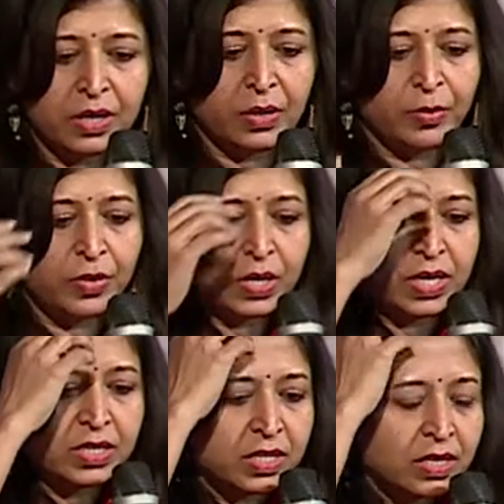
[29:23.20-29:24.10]

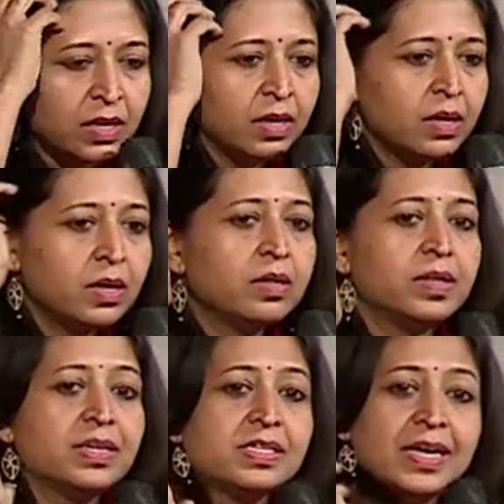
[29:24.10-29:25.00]
communicating
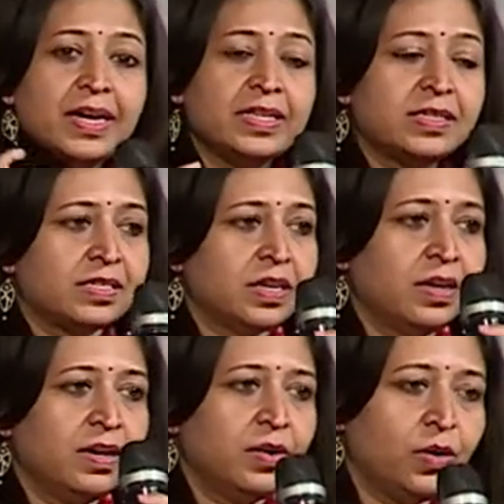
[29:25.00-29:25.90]
their science
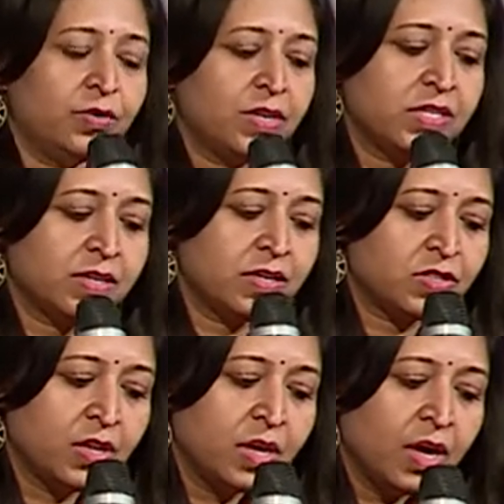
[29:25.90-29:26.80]
or
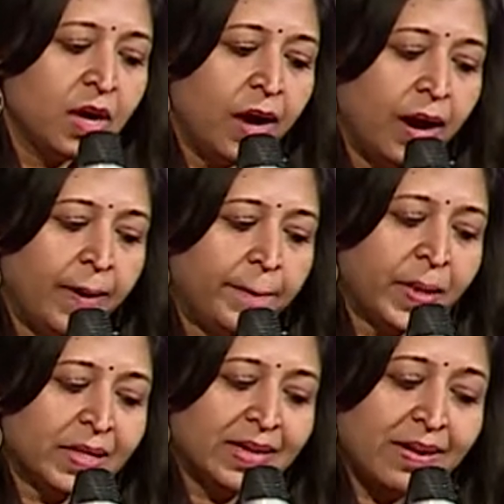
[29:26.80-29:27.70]
research.
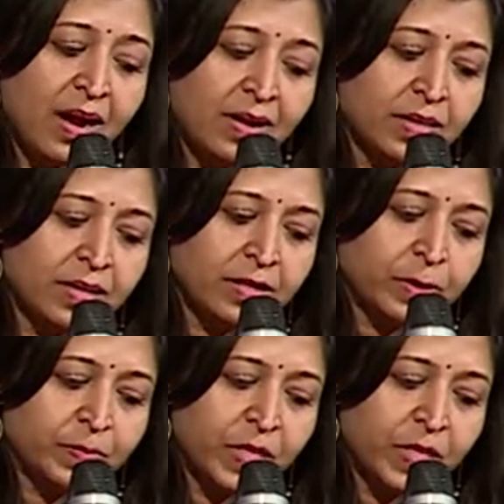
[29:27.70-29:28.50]
But there are,